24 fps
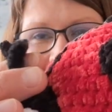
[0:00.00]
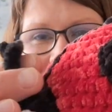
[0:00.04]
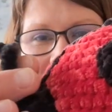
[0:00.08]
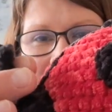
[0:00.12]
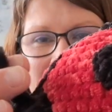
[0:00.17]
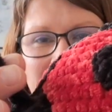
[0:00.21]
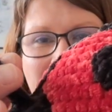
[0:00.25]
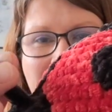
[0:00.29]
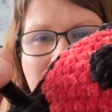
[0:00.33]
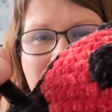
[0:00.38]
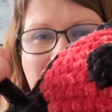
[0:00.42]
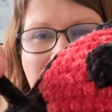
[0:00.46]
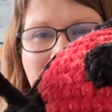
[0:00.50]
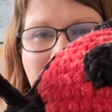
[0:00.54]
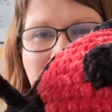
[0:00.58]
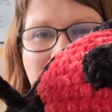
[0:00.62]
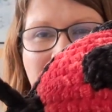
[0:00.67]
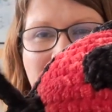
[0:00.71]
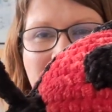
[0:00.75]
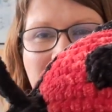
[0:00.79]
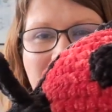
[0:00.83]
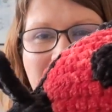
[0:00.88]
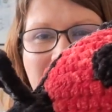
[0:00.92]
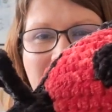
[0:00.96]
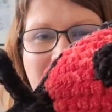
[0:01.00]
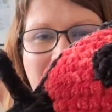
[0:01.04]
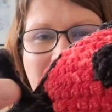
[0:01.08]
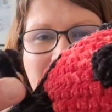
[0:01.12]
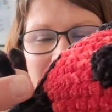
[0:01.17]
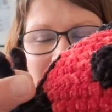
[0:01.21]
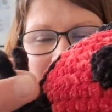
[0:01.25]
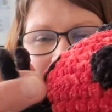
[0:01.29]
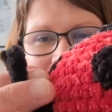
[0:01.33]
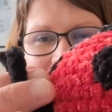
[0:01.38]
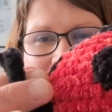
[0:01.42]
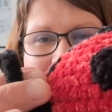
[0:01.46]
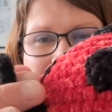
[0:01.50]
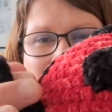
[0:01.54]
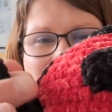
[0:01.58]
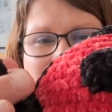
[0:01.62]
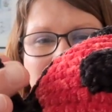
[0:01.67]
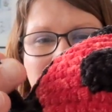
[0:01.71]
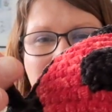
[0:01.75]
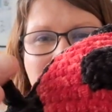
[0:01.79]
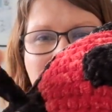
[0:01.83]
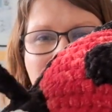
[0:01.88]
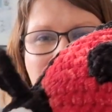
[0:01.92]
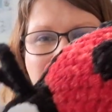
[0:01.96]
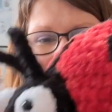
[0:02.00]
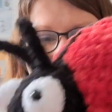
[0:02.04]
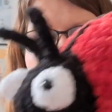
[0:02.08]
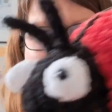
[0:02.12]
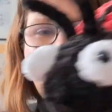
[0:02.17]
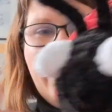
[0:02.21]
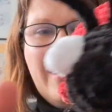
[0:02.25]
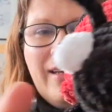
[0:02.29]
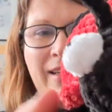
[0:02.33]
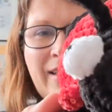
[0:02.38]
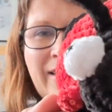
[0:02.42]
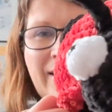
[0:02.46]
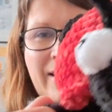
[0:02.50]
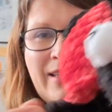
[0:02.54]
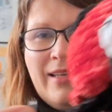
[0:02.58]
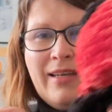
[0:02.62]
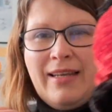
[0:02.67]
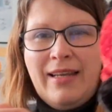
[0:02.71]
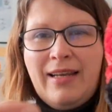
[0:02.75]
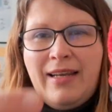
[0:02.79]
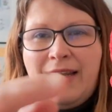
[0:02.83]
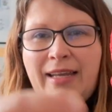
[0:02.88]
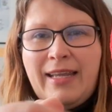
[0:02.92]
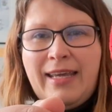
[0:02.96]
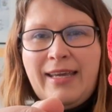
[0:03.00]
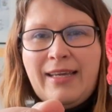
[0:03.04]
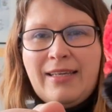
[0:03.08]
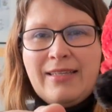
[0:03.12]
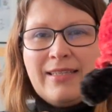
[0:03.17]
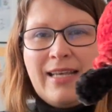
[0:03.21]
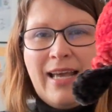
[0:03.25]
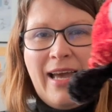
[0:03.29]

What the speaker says: I add the antennas, the little legs.